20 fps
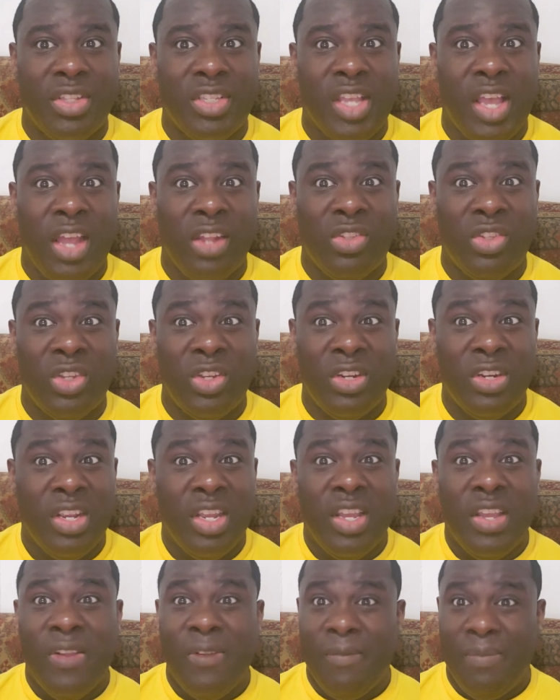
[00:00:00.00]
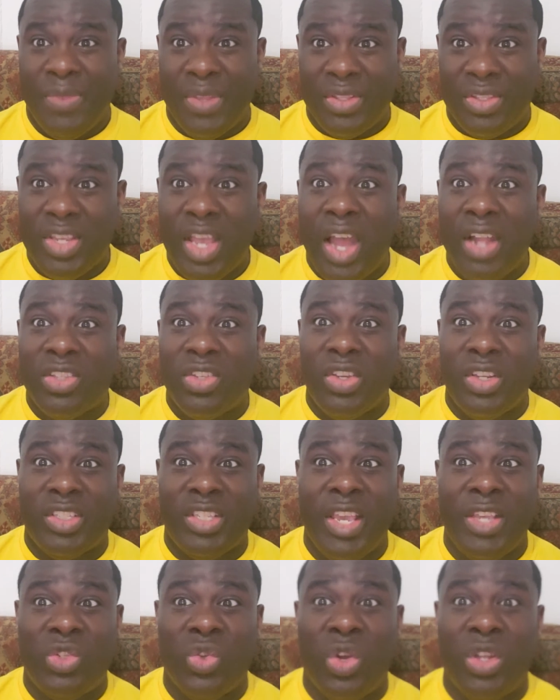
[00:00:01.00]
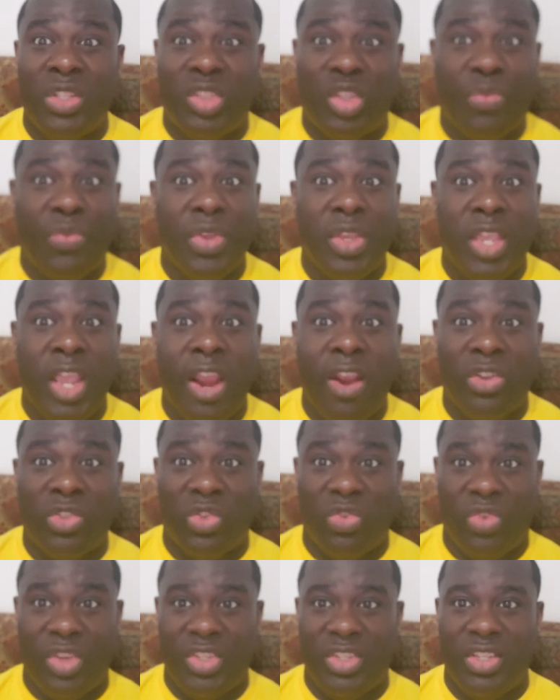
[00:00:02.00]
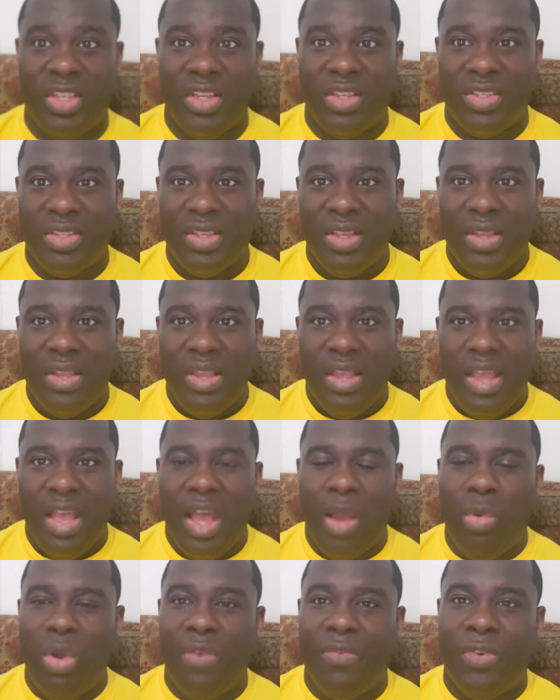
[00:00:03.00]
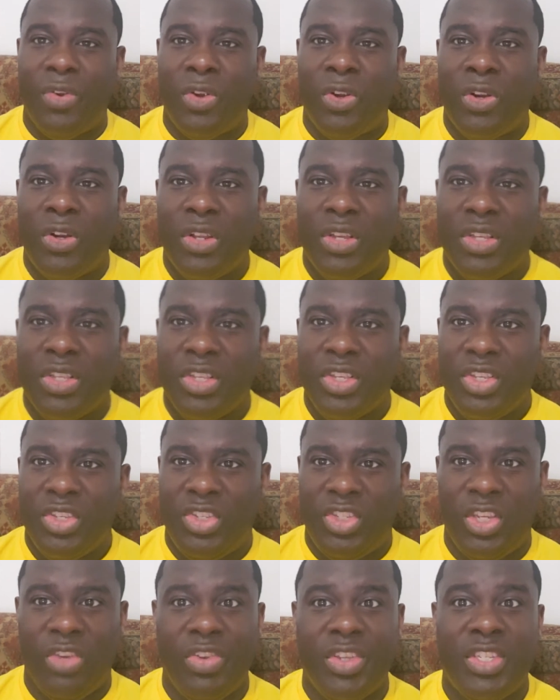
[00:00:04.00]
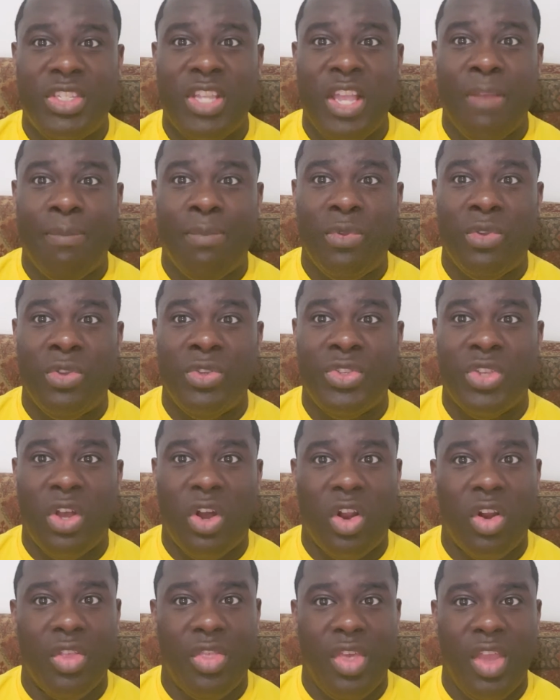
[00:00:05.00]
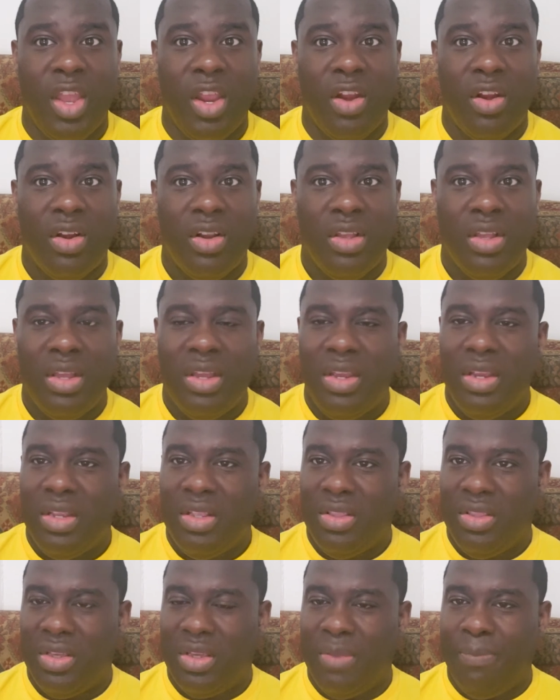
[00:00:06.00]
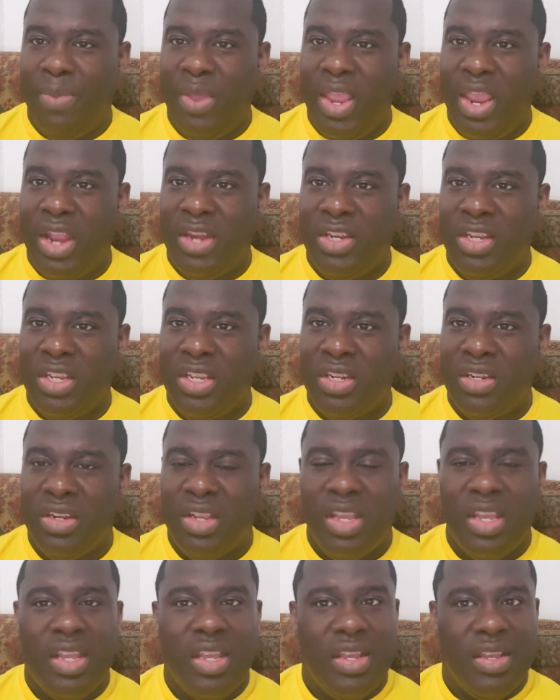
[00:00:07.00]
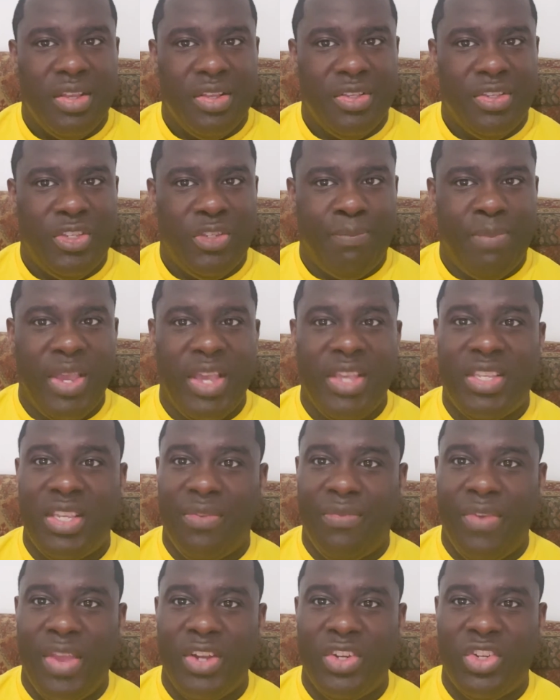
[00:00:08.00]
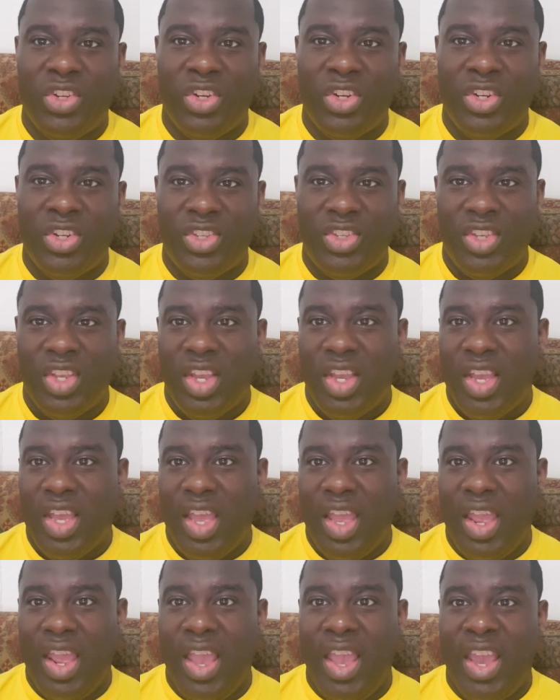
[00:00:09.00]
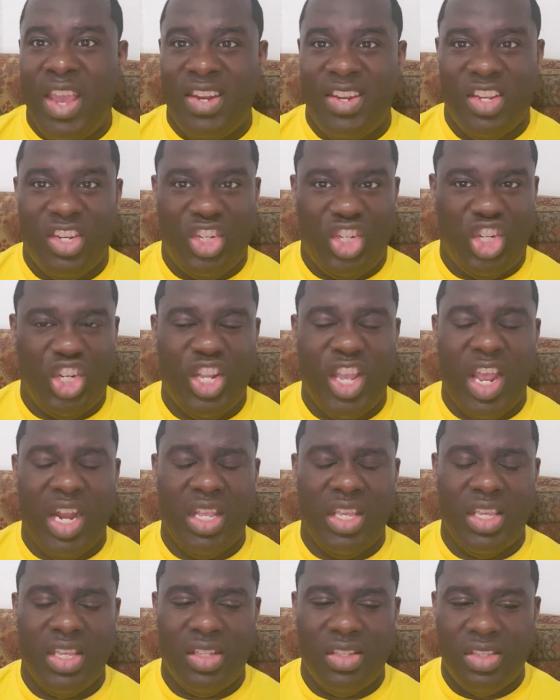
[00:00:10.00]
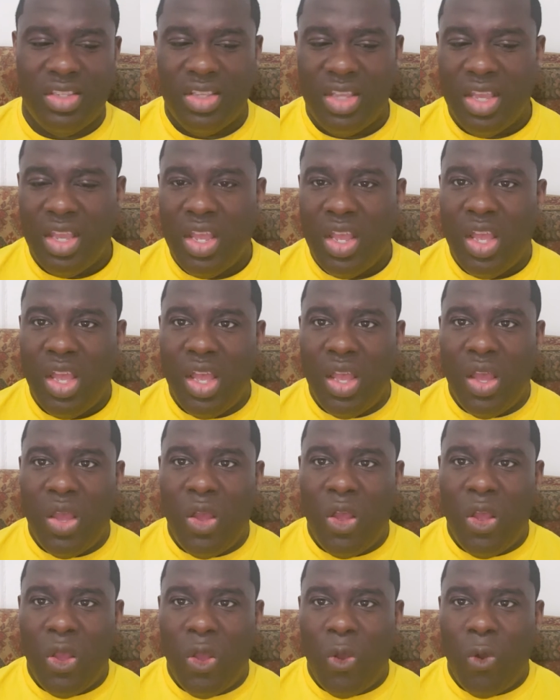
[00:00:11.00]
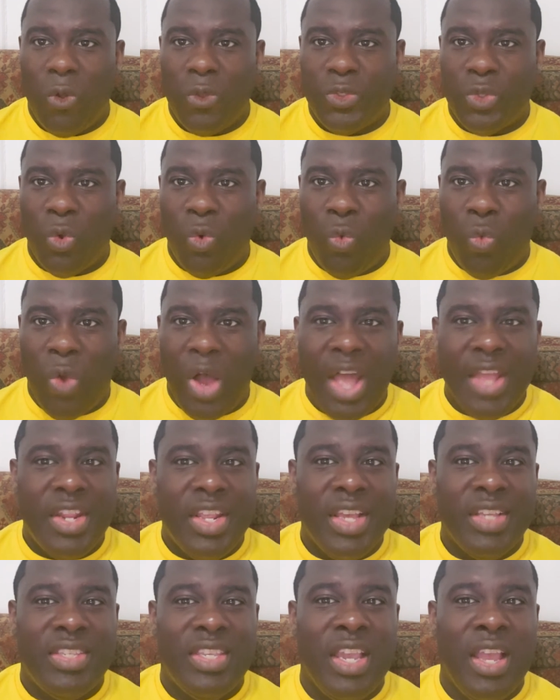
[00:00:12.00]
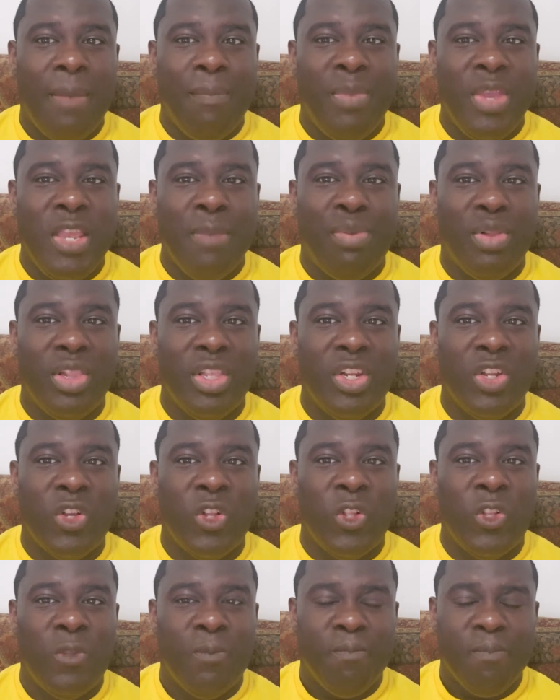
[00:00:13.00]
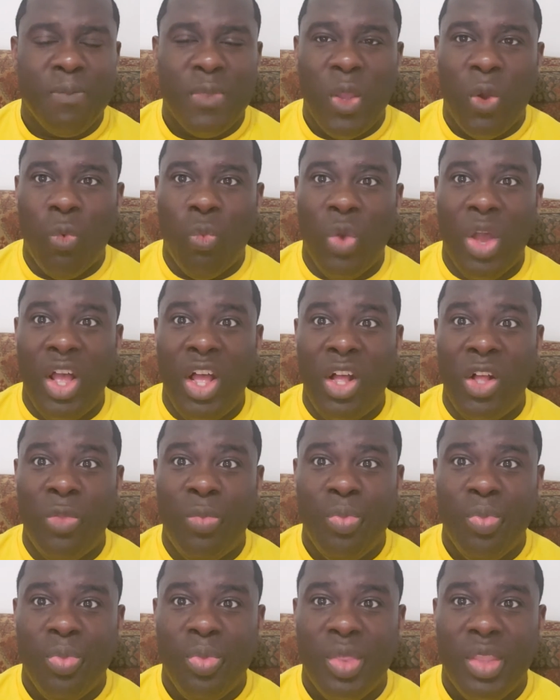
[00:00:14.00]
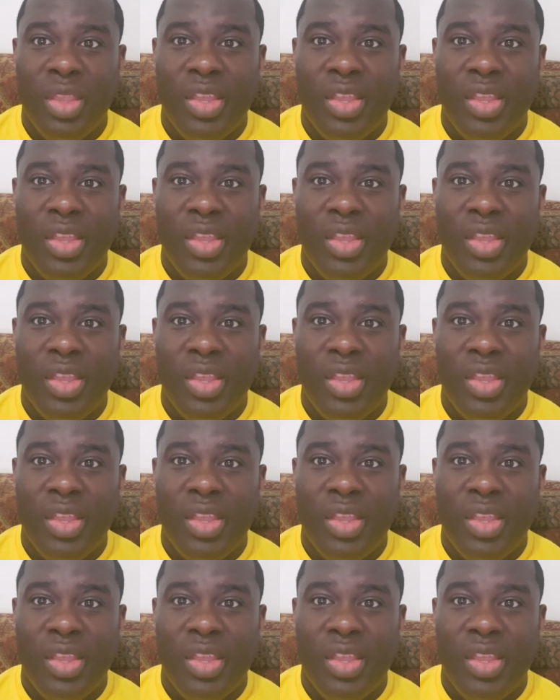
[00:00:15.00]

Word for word: the Doctor, the Doctor takes on different characteristics. However, series staples are there. The Companion, Space Adventures, and Shenanigans. So why did I say I'm being political? Well,